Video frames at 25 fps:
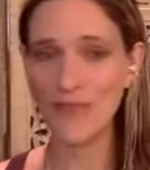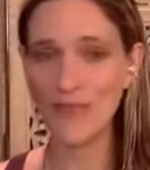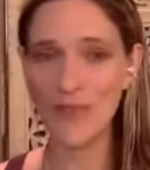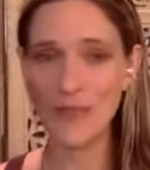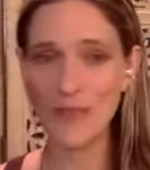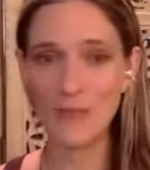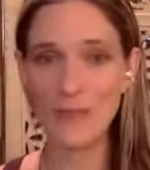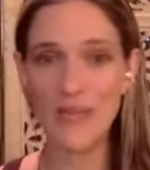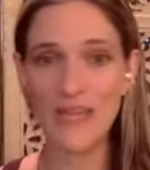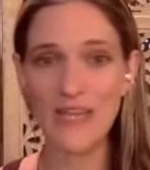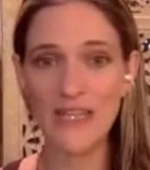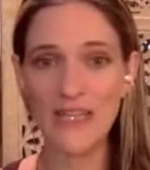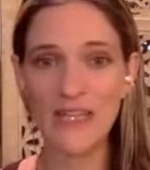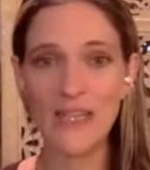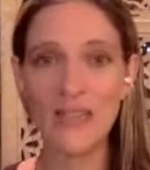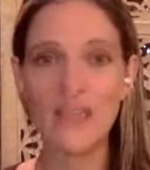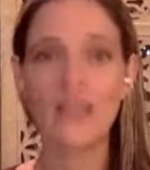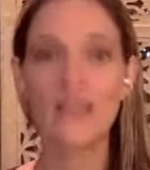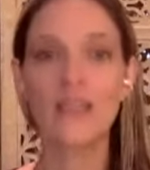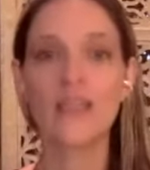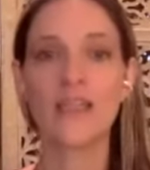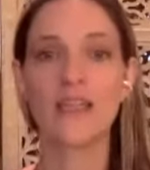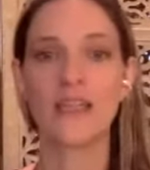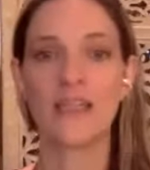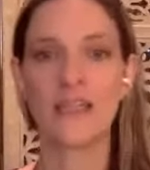but
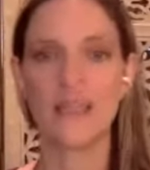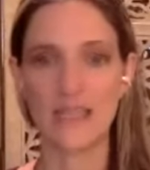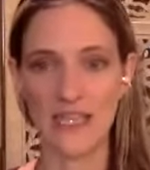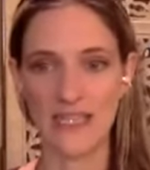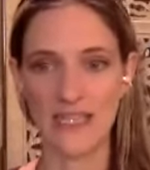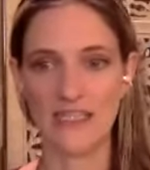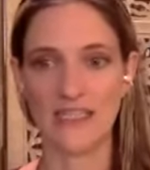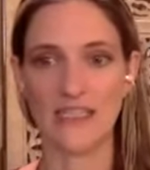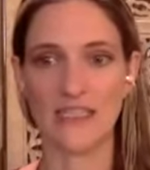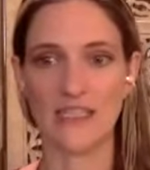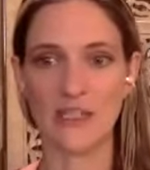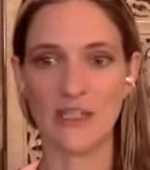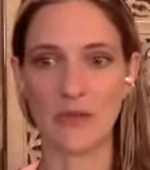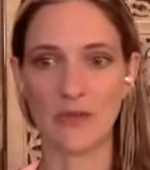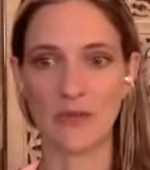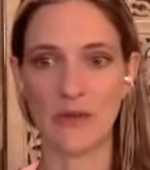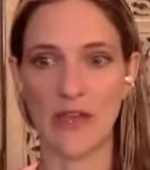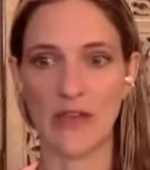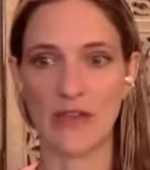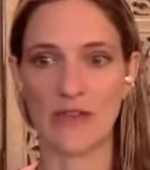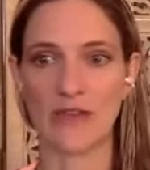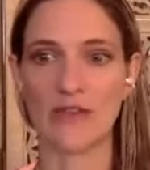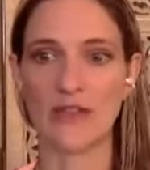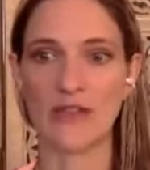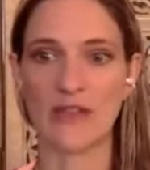connecting to the
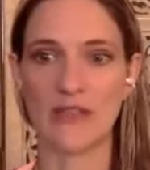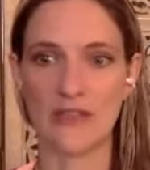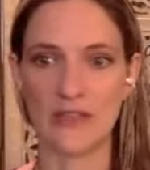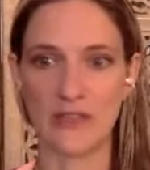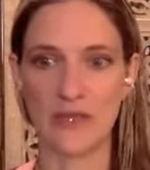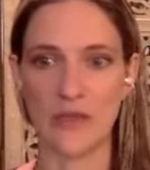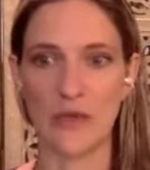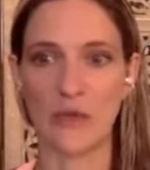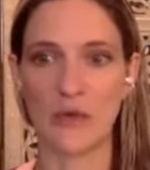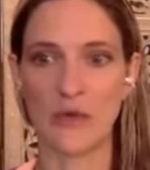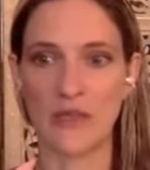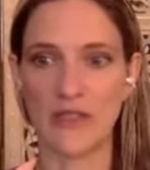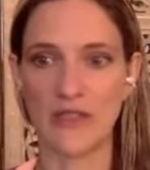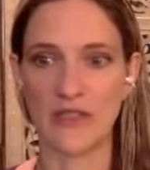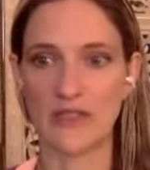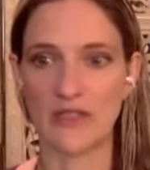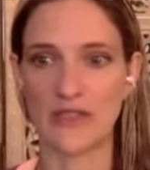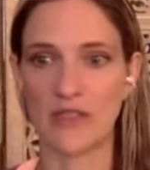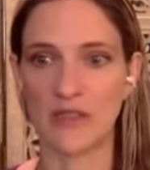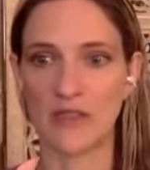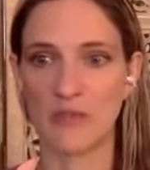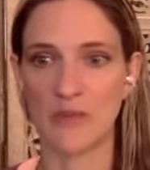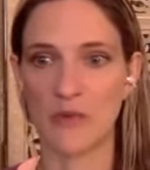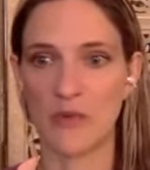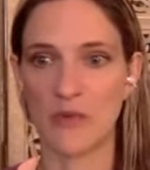breath is always
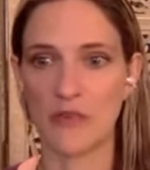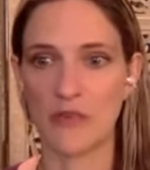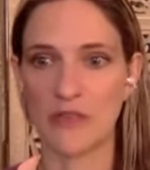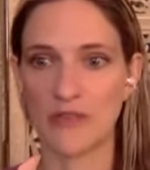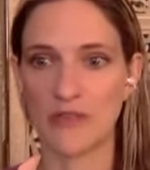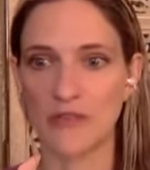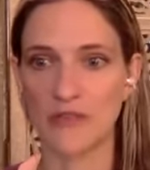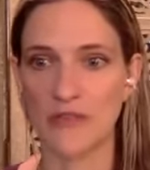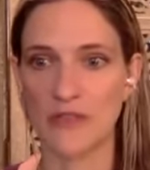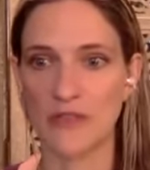important.